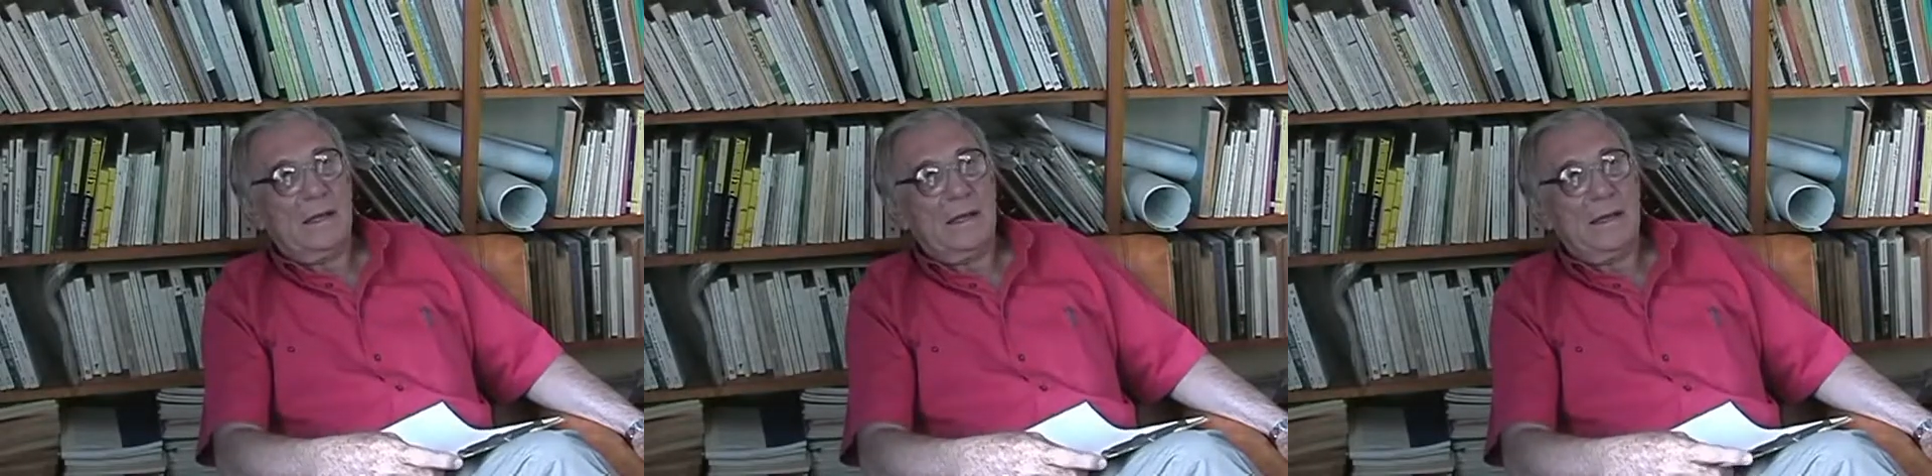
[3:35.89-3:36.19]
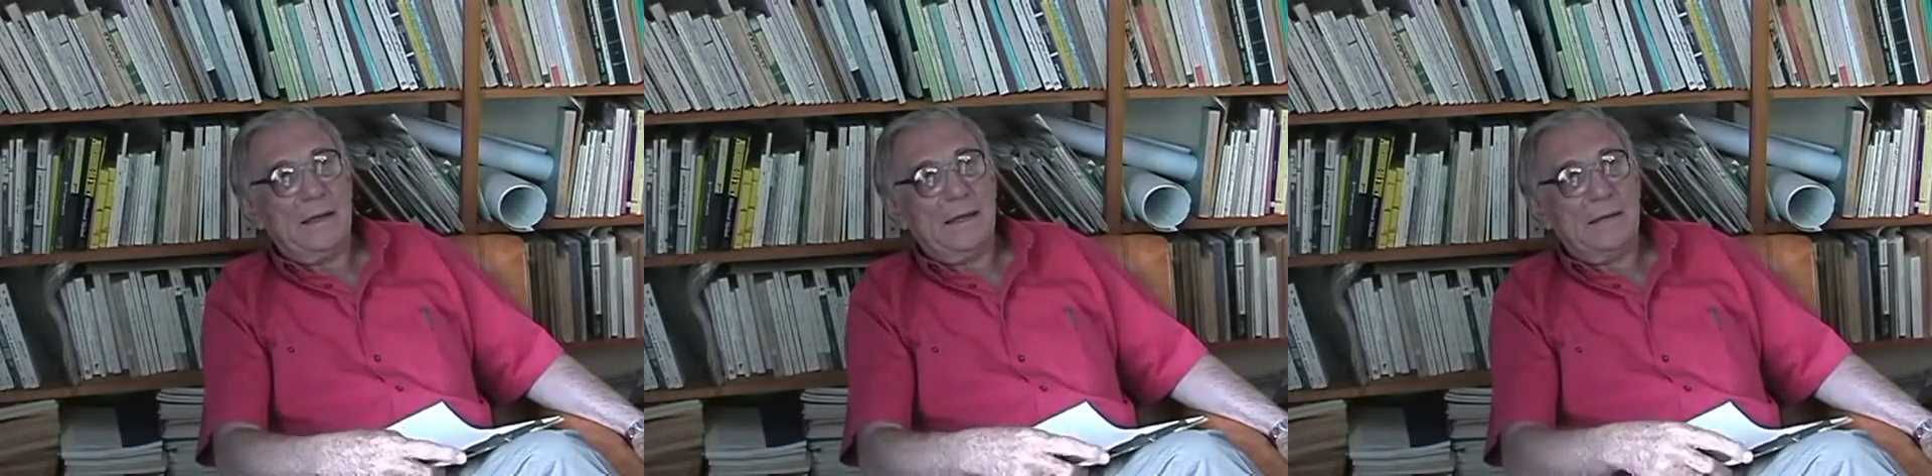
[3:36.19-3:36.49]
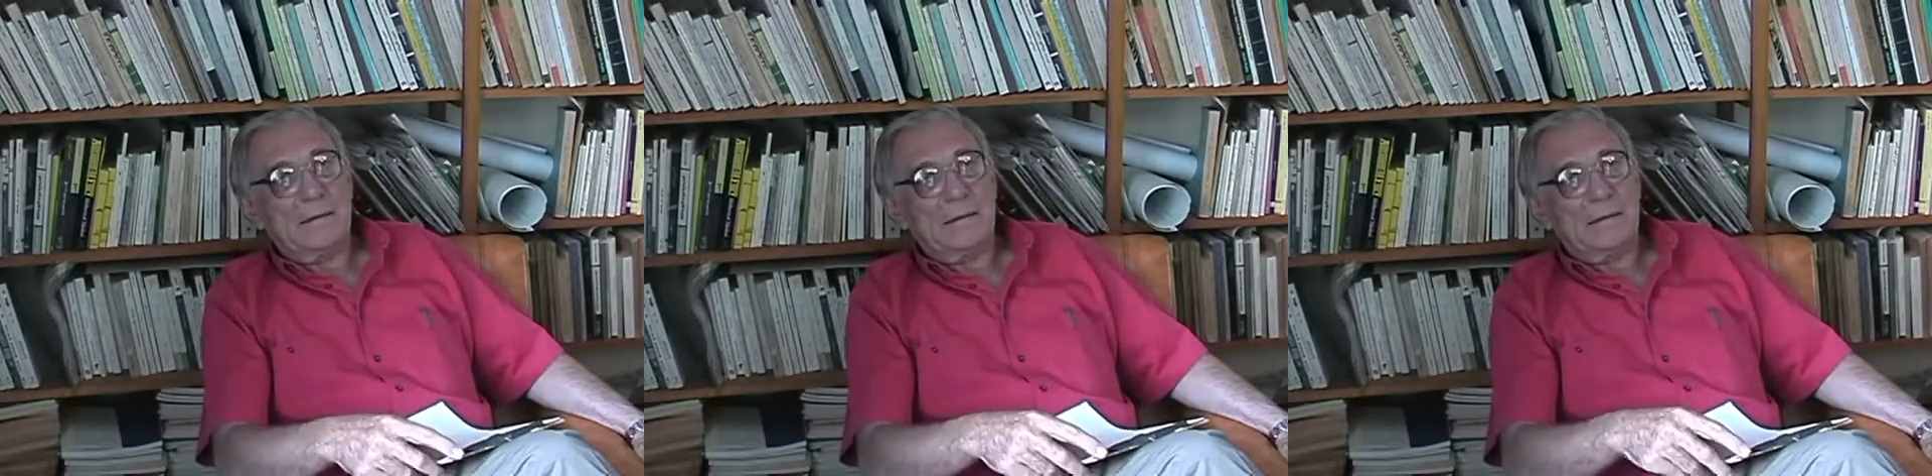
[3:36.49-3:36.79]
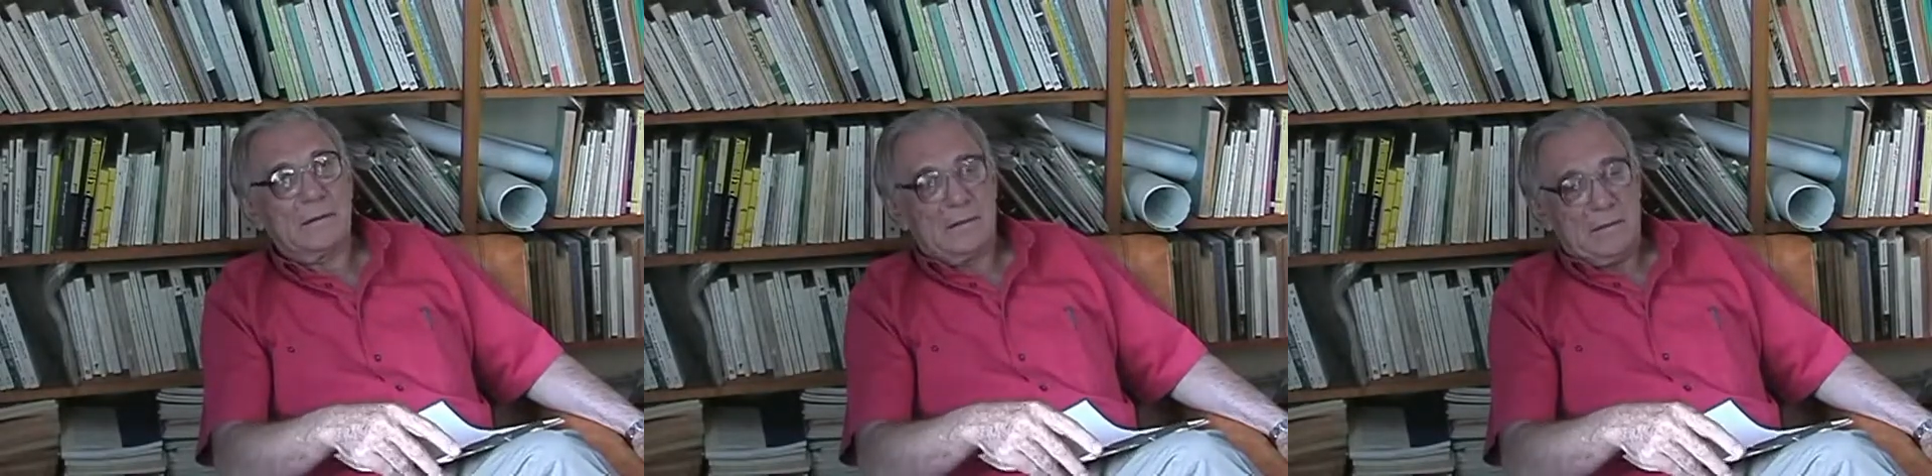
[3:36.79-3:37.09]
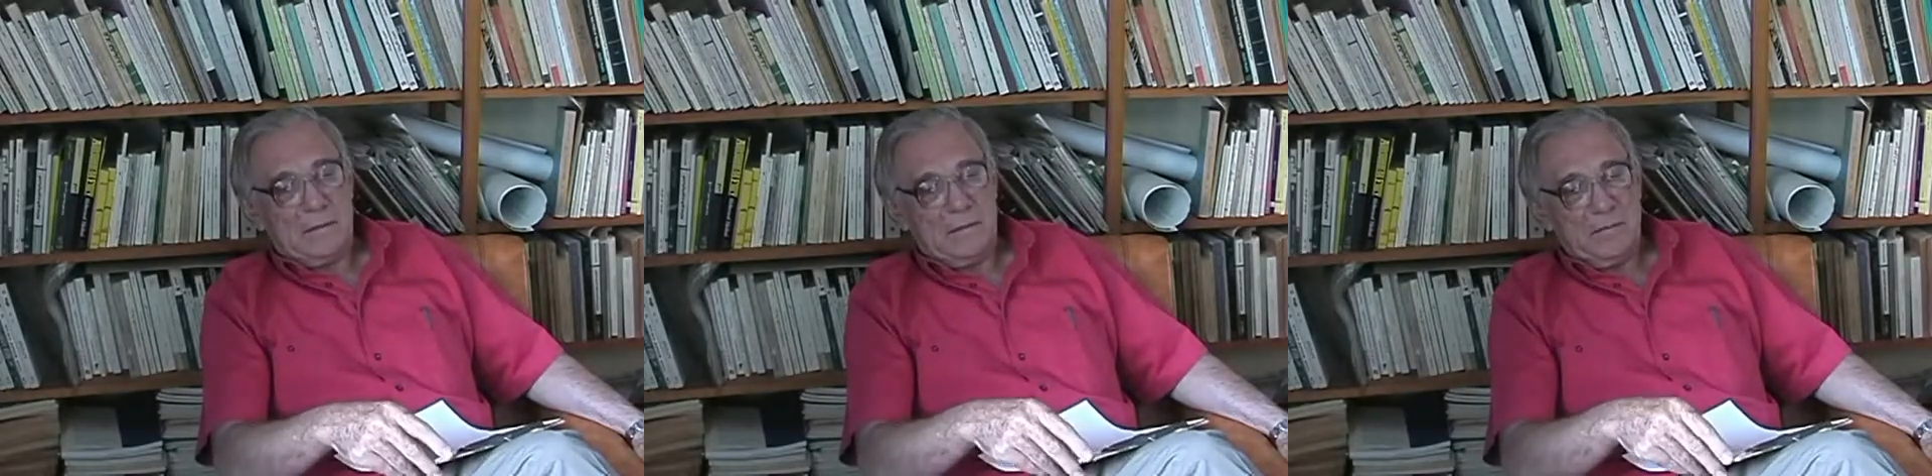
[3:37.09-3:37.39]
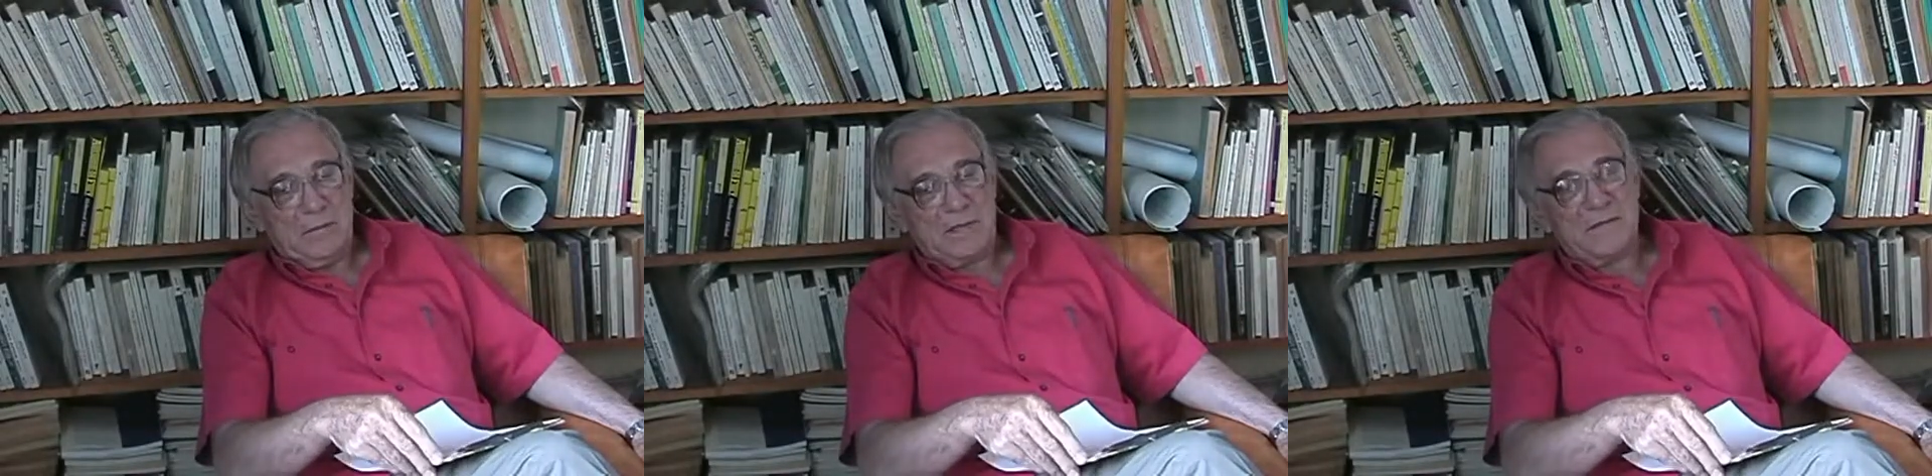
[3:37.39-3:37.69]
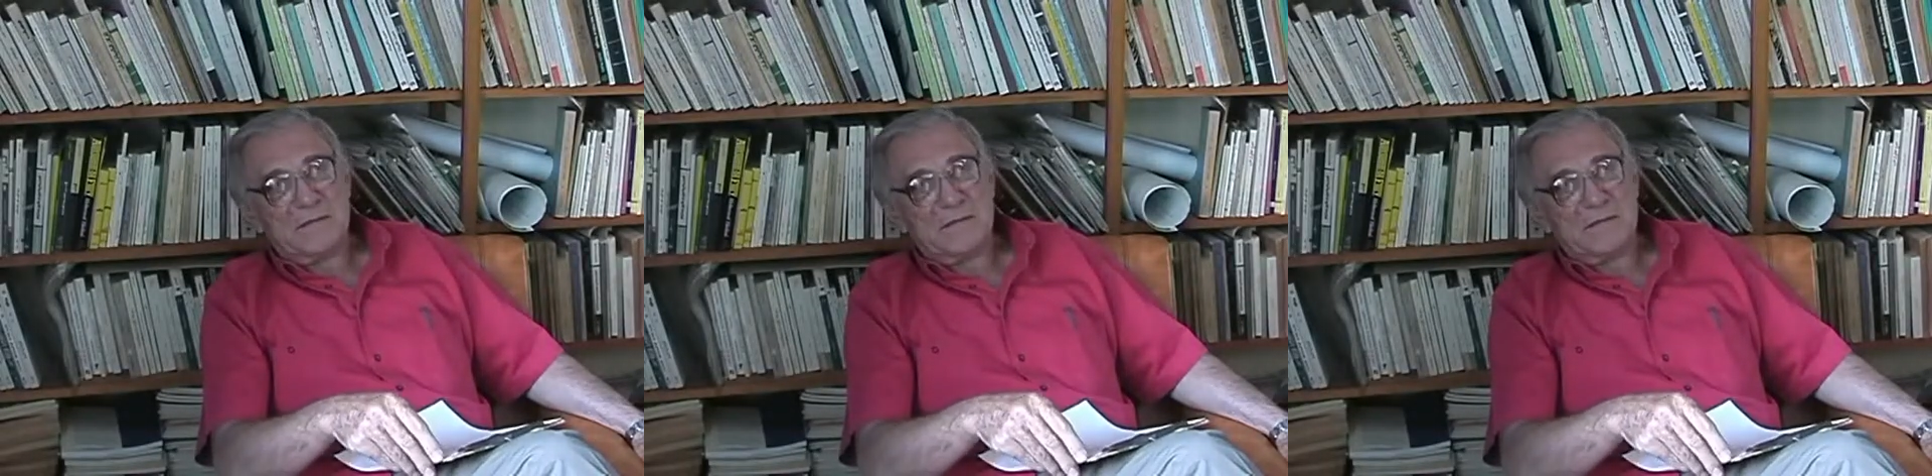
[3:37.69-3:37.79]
Uh, but